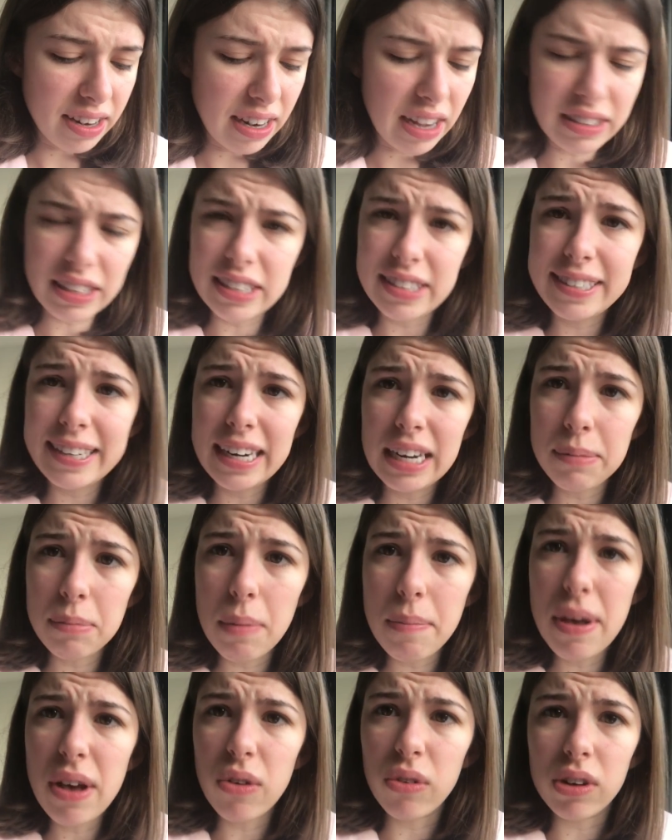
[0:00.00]
And now they're stealing my
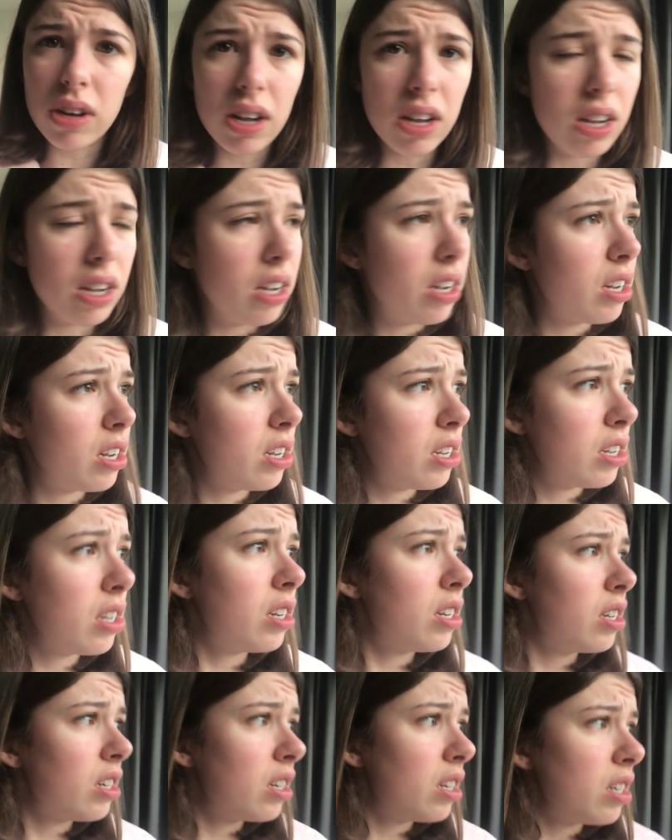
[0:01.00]
milk.
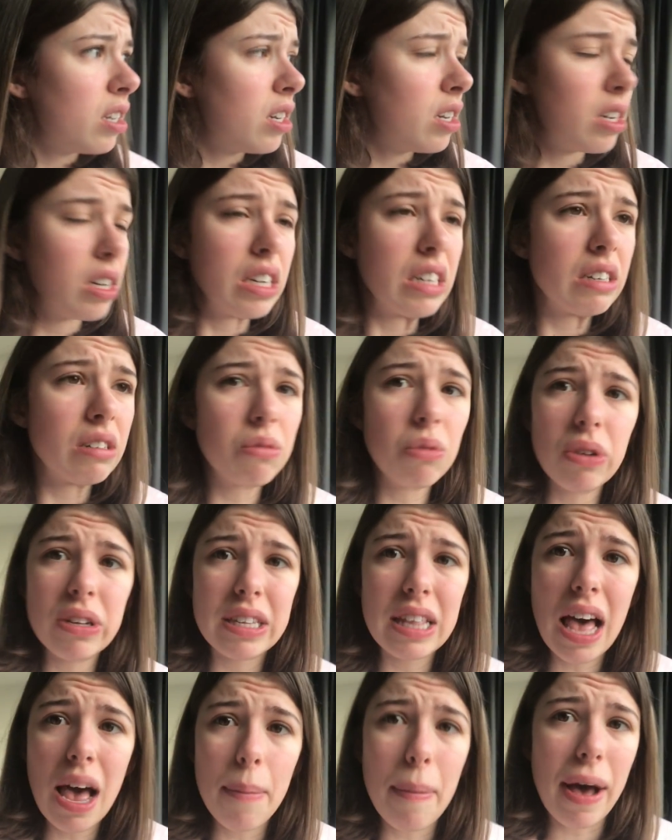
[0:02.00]
What's
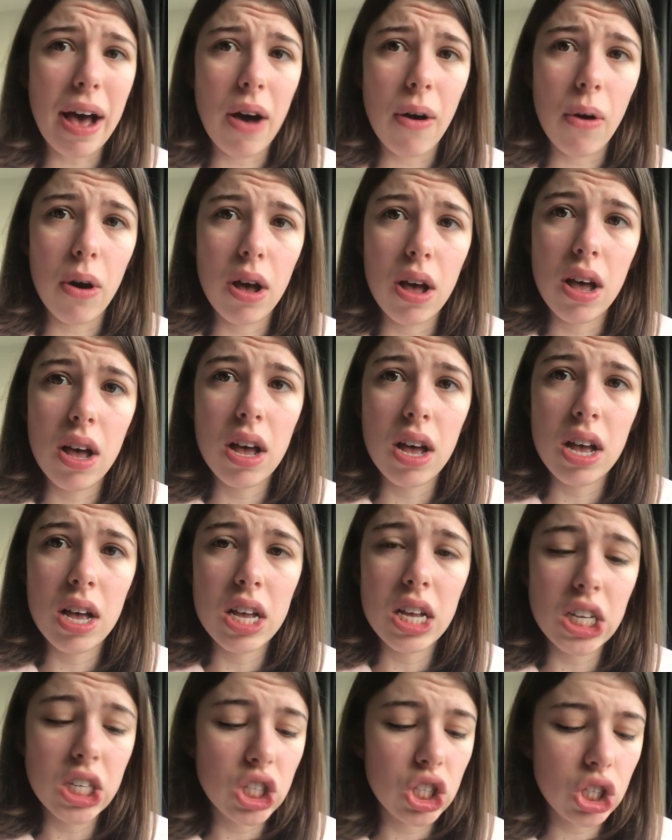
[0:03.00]
that about?
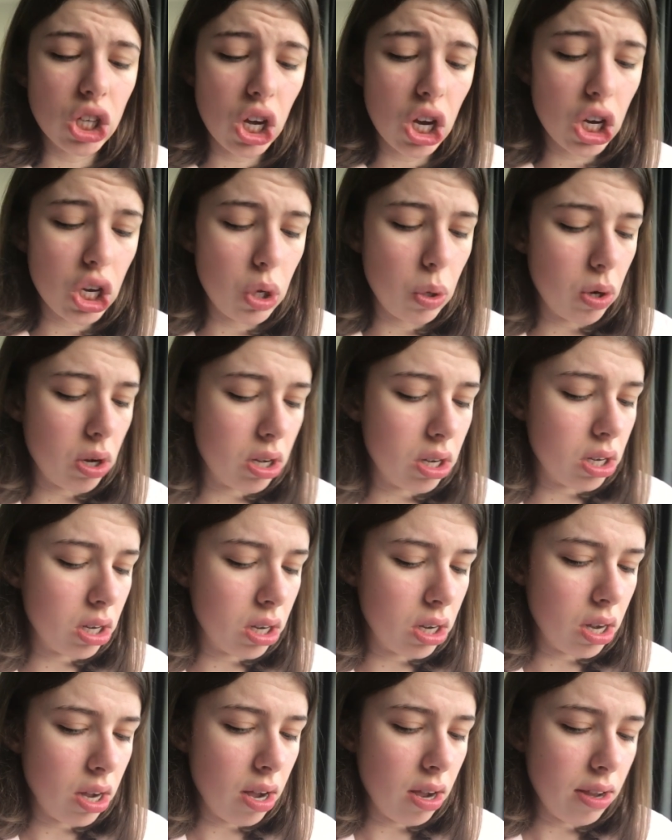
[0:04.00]
So,
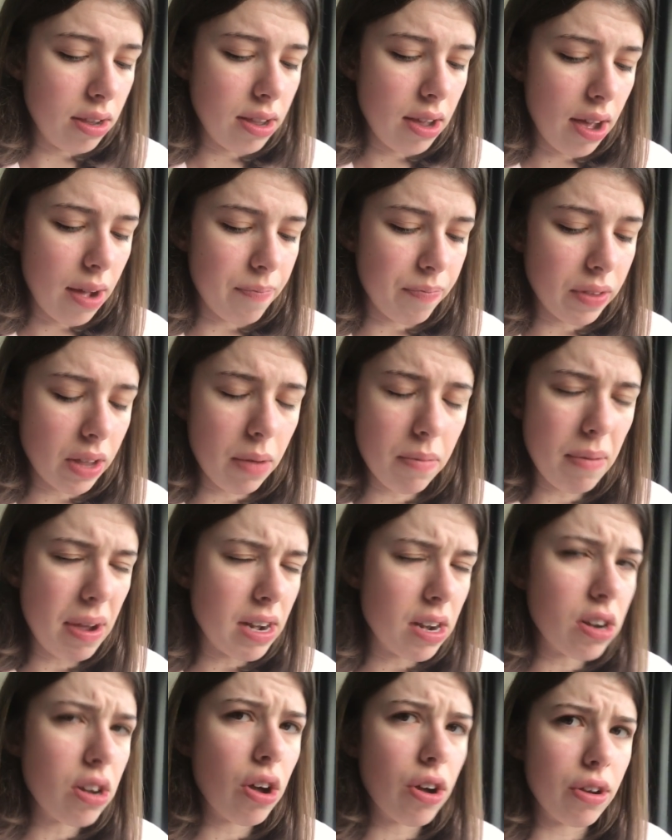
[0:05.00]
yeah, I've
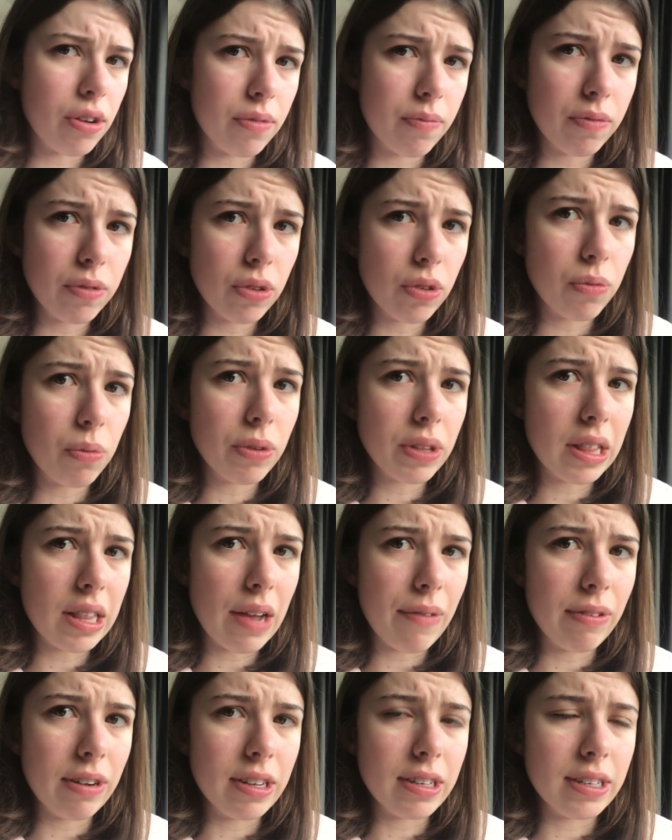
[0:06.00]
made a note of what the
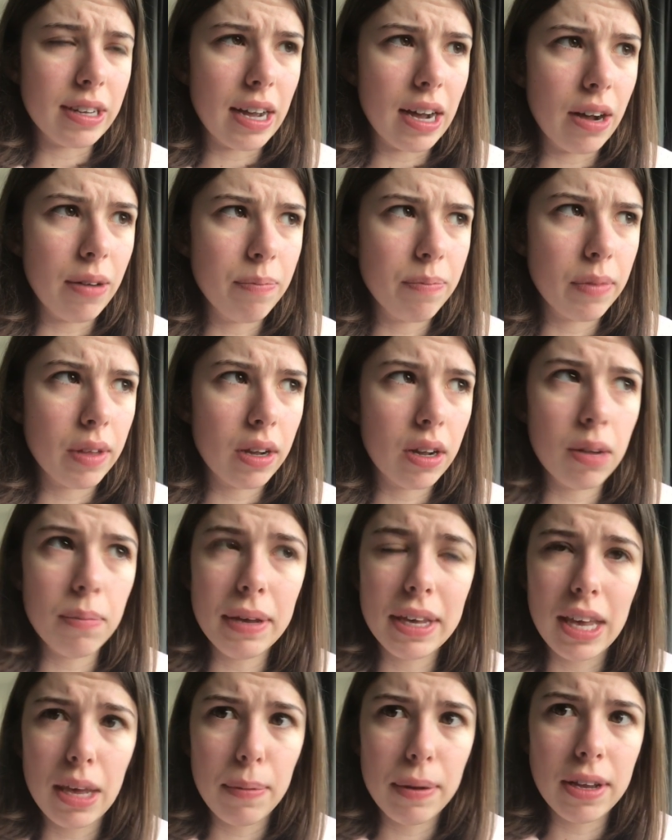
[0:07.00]
level is now. I'm going
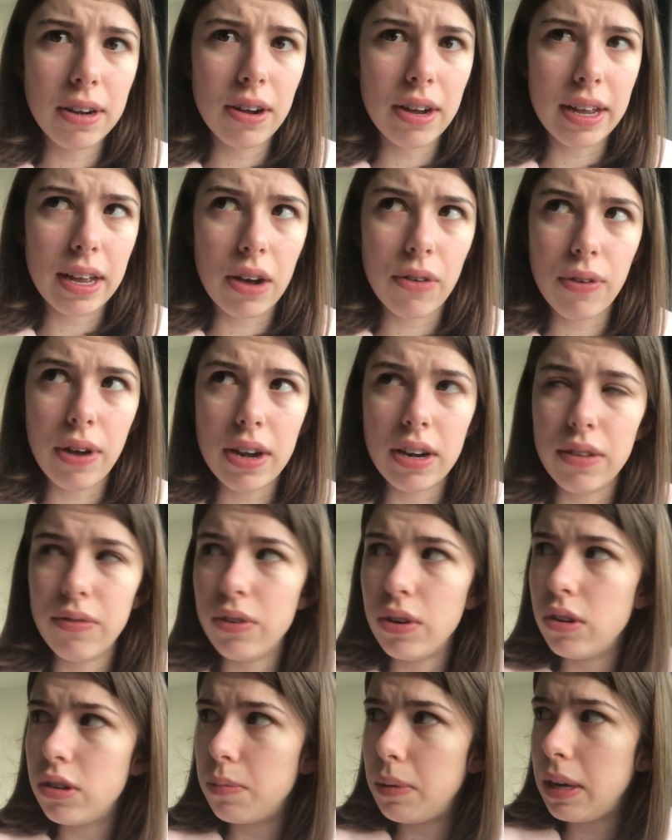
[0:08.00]
to be keeping an eye out for any
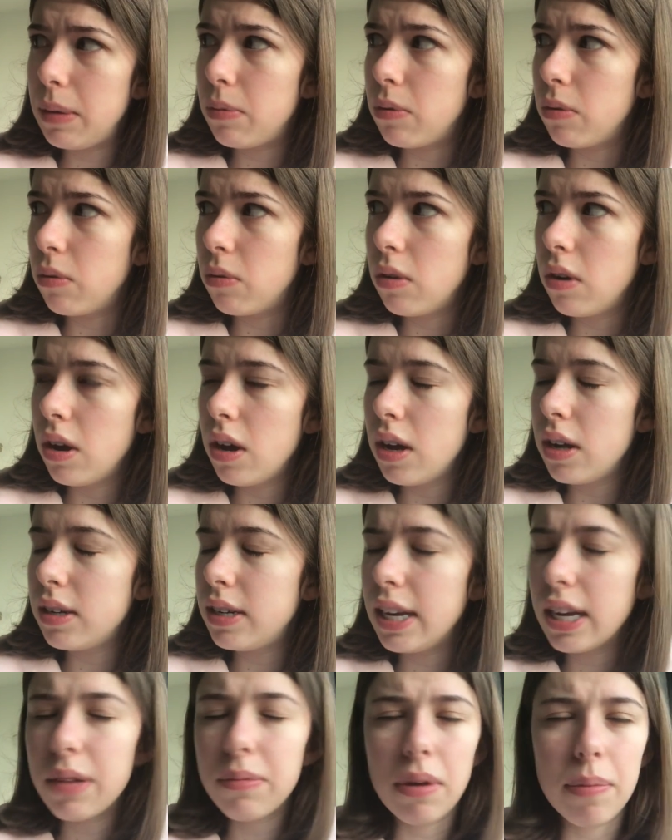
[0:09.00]
future people
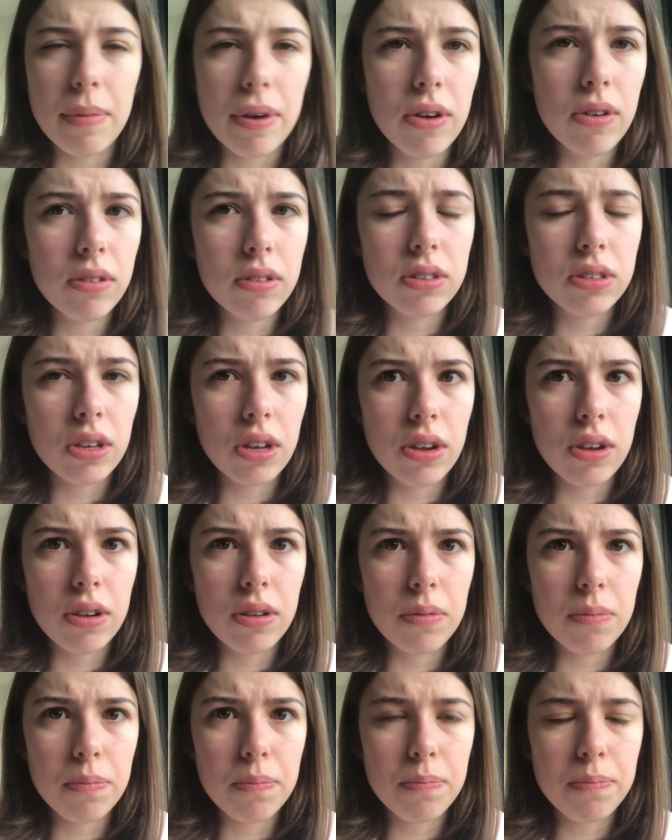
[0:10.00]
taking my milk. So,
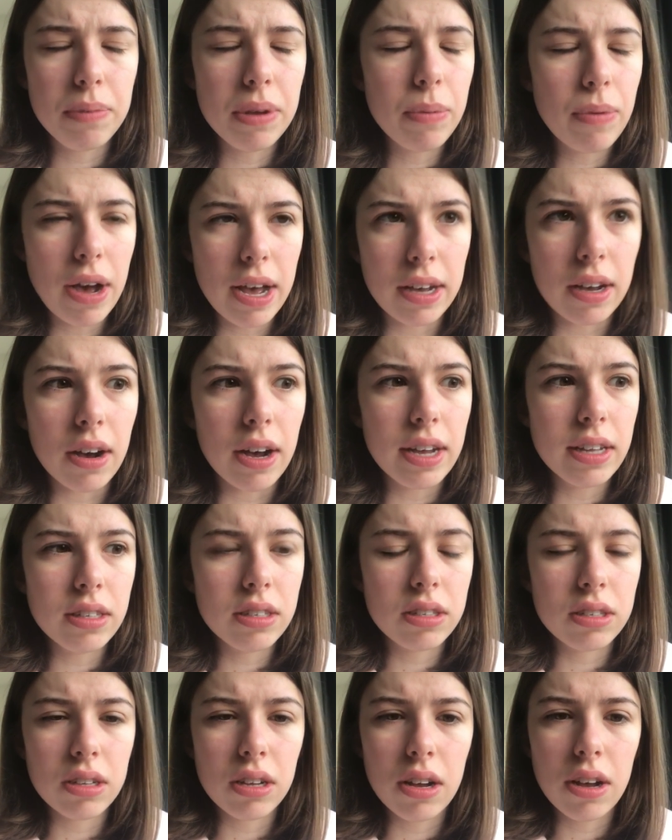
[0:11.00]
beware
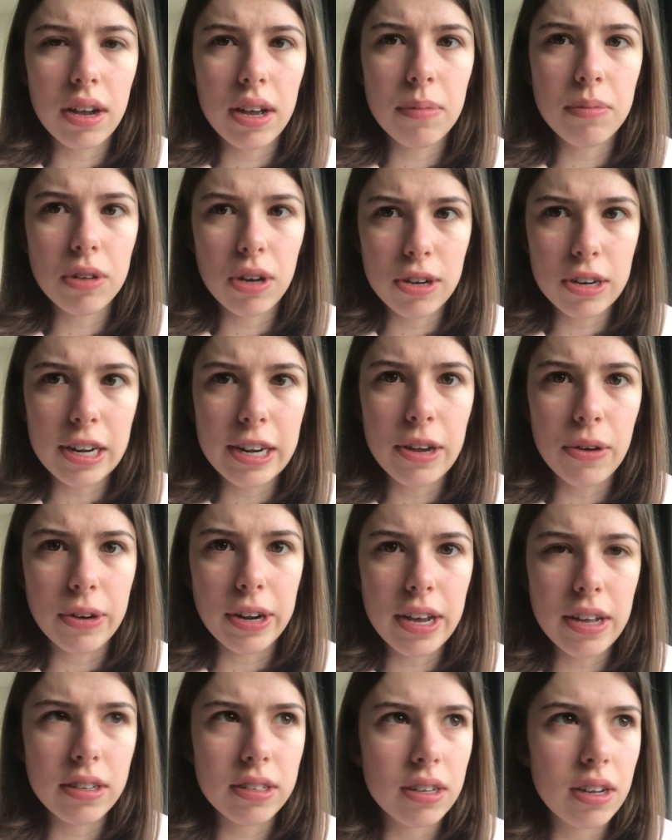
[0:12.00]
guys, I am totally on
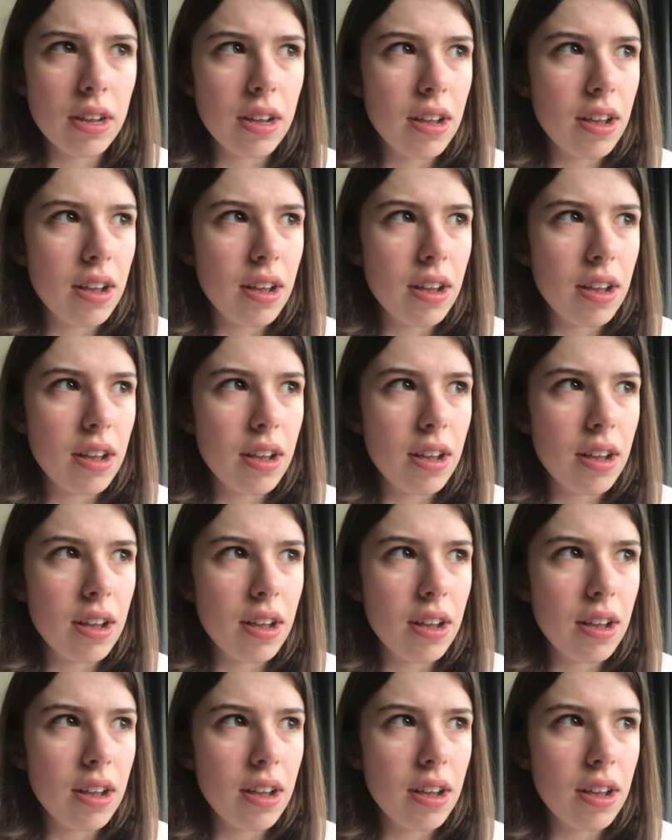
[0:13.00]
it.